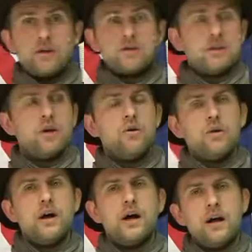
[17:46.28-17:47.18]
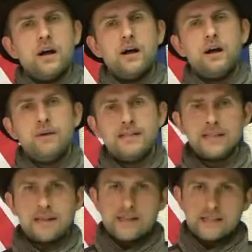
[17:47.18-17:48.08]
So once
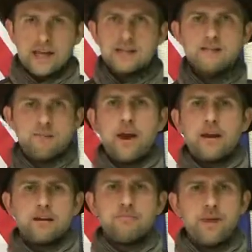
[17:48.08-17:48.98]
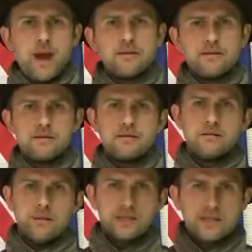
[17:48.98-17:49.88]
again, extensive practice.
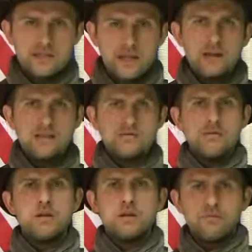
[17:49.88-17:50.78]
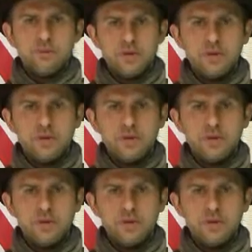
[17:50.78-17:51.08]
So like extensive reading,